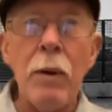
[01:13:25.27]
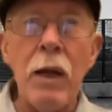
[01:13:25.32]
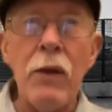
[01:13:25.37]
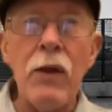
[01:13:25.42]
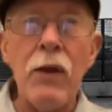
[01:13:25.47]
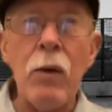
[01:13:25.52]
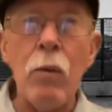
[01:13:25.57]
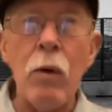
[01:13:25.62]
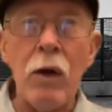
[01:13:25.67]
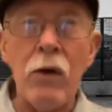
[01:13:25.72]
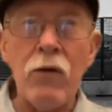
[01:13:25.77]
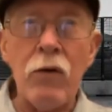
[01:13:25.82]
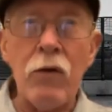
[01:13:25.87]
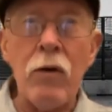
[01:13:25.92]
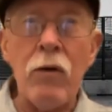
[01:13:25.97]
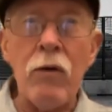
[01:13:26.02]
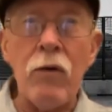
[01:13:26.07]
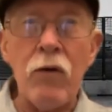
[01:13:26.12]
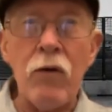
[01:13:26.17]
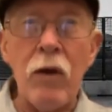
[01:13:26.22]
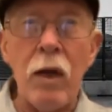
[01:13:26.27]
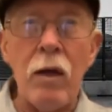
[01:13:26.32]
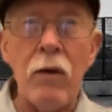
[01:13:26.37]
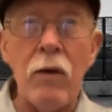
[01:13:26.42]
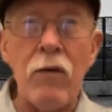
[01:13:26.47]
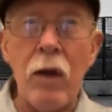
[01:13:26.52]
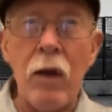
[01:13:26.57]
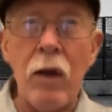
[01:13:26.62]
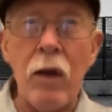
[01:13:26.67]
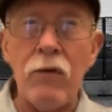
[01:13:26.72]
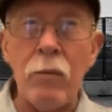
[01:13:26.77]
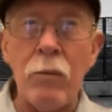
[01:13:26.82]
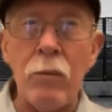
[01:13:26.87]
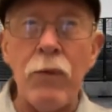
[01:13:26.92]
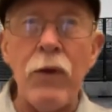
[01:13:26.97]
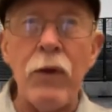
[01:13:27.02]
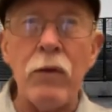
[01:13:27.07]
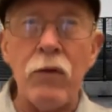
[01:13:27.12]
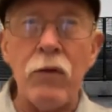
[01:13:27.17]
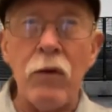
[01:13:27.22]
But I think Washington State has had
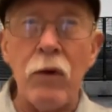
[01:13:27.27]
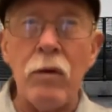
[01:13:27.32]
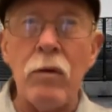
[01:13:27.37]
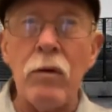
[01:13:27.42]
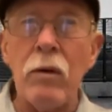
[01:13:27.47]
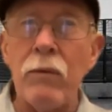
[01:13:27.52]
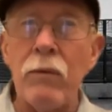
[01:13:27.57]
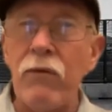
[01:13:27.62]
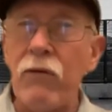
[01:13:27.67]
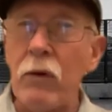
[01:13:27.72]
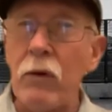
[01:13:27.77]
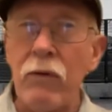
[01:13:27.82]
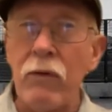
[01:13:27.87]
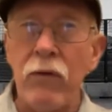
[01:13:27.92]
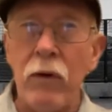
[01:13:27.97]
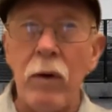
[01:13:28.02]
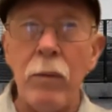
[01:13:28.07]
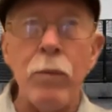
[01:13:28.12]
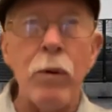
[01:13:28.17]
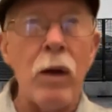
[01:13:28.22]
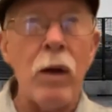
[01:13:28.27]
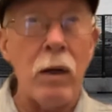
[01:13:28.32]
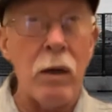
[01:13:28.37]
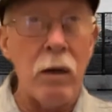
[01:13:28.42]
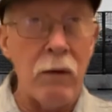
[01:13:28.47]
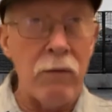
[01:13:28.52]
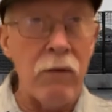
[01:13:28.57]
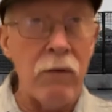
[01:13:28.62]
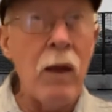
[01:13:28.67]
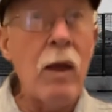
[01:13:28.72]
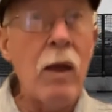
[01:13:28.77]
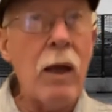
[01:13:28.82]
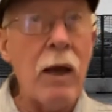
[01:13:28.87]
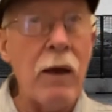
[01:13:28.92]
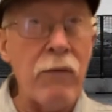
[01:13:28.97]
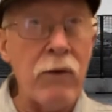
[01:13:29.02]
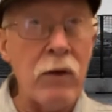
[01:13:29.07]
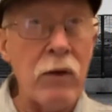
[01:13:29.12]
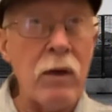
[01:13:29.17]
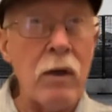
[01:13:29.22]
some things that you can feel very proud of
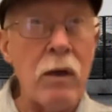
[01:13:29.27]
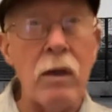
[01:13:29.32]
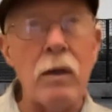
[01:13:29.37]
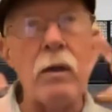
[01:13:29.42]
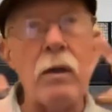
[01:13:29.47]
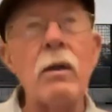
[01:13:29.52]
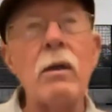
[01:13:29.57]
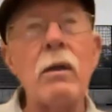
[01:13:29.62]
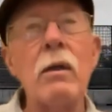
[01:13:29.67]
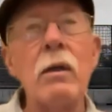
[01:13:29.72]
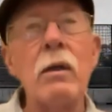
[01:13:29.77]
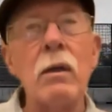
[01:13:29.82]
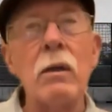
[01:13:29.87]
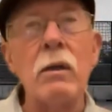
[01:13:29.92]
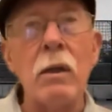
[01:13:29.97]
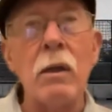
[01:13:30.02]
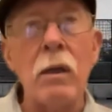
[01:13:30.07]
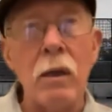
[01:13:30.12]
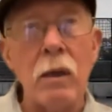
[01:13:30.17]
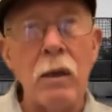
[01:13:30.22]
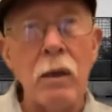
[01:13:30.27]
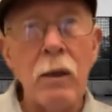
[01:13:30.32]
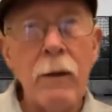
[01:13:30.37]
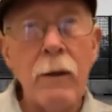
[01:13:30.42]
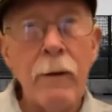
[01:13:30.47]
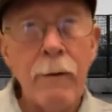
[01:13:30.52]
having done in uh,